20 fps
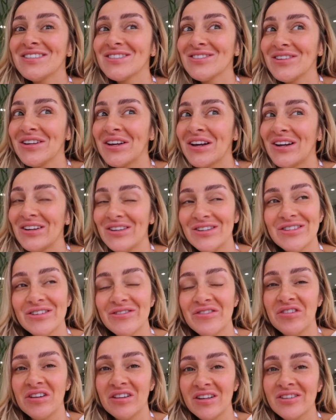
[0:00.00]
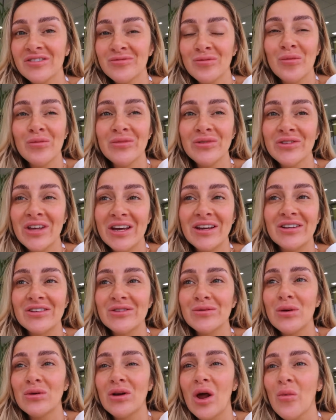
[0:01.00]
It's all inclusive. I think this is what I'm saying
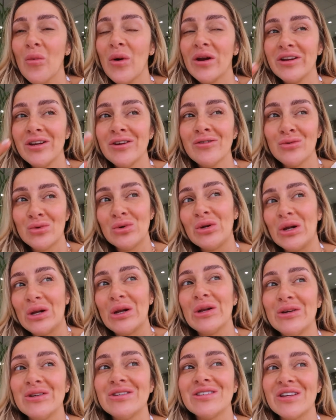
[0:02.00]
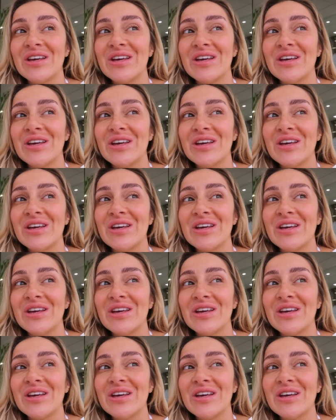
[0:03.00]
as well. Like when you're all inclusive,